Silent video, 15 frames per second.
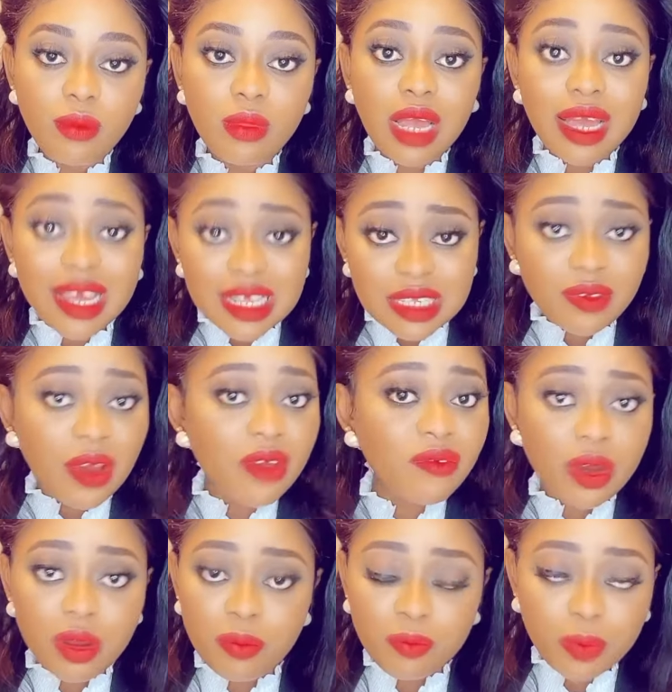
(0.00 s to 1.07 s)
It's very,
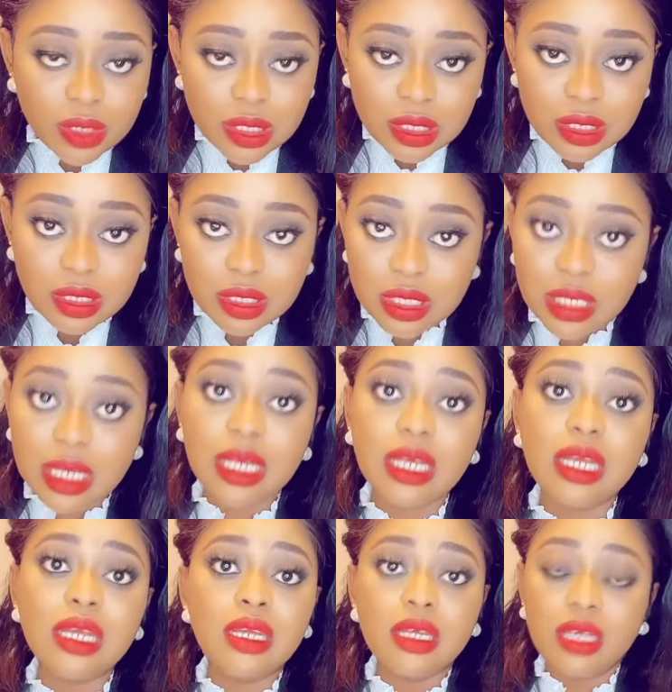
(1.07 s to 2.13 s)
very important.
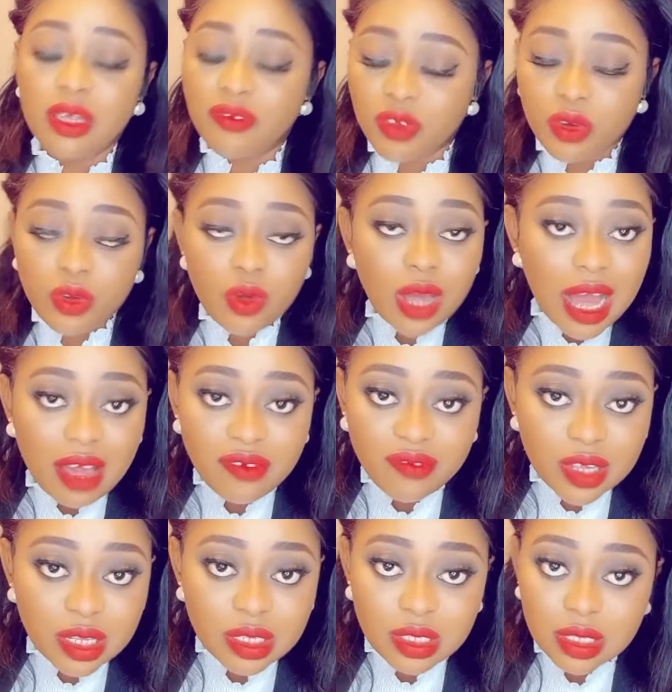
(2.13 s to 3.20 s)
If you don't have
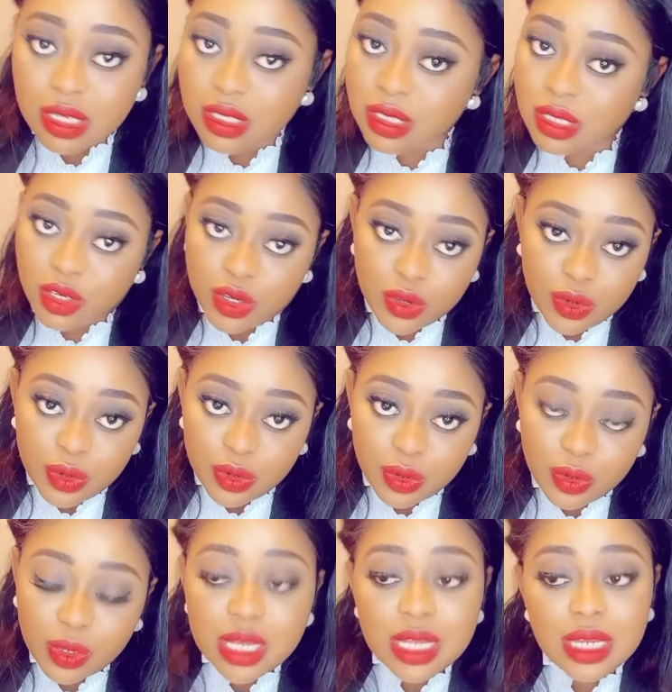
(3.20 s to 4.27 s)
it, it's a
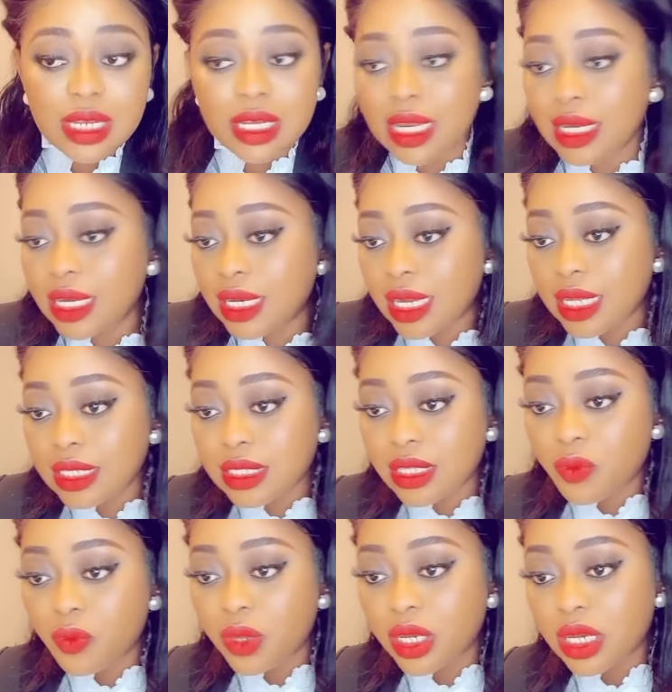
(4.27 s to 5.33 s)
no-no. Then the next
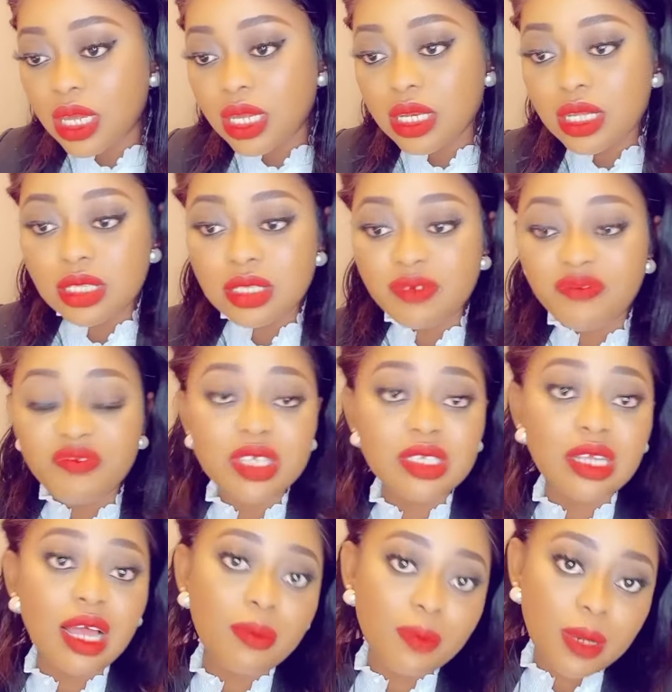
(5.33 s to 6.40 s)
thing we need is a visa
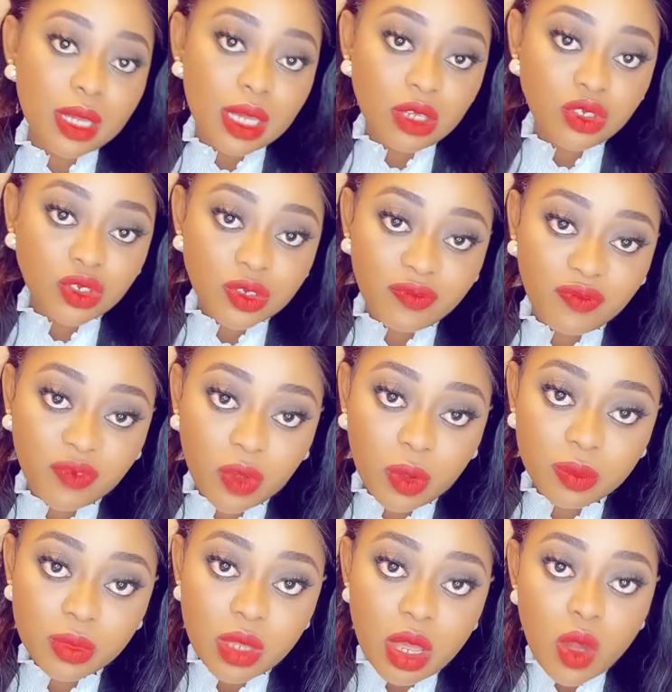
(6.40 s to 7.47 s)
application
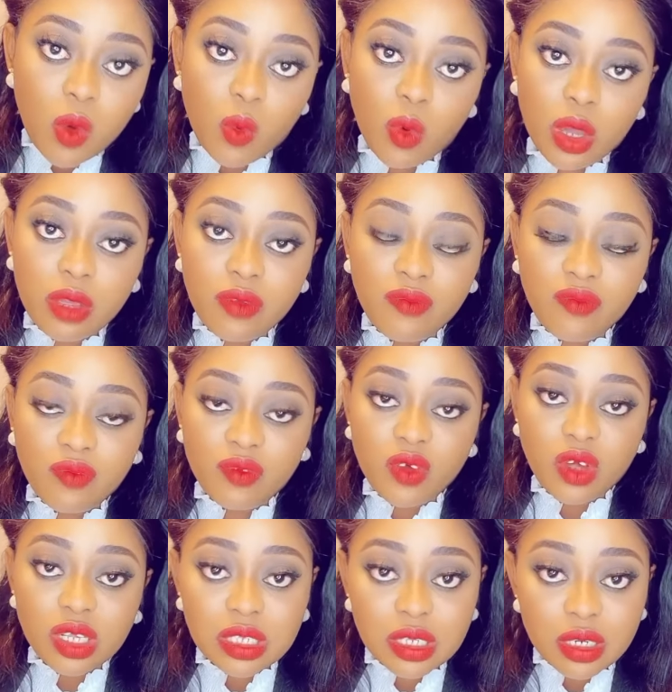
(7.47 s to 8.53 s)
form. When you've
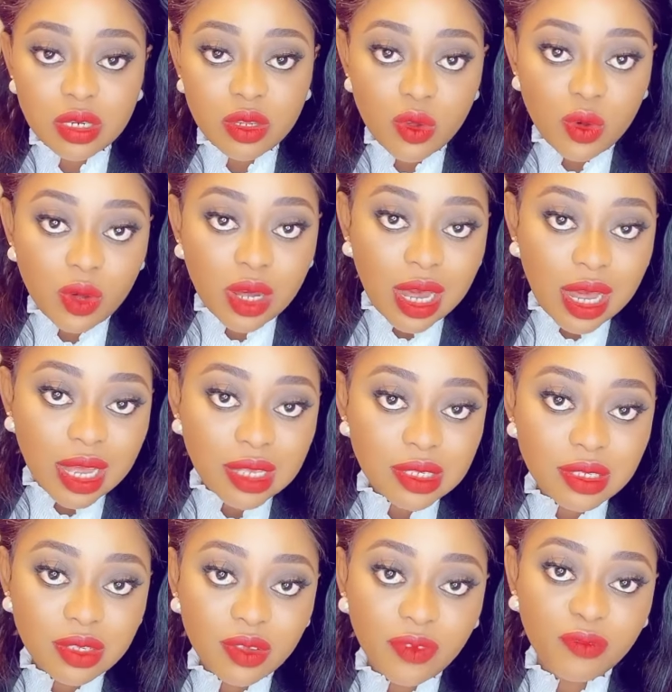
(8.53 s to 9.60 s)
gotten your
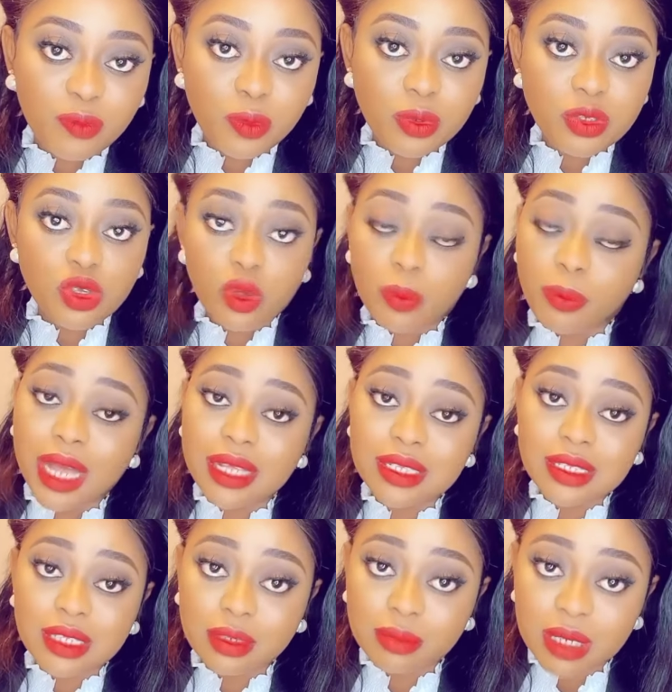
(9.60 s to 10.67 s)
CAS, you've put your bank
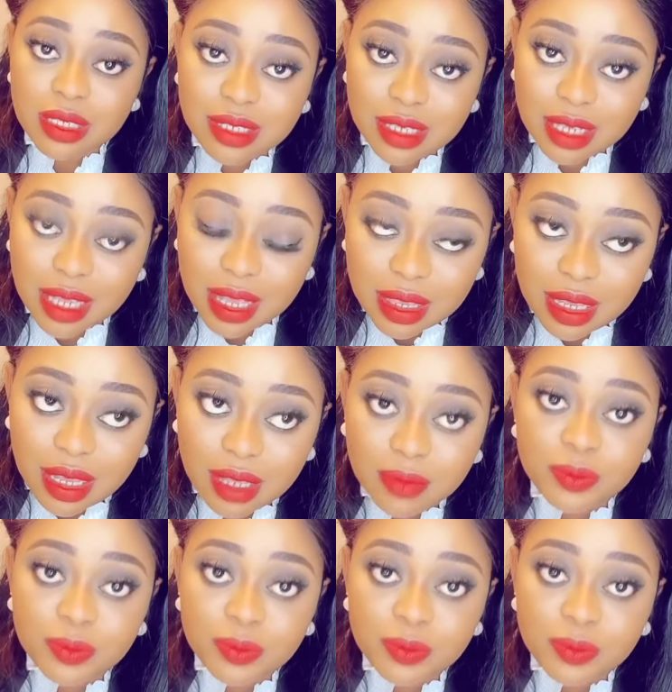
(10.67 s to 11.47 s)
statement together,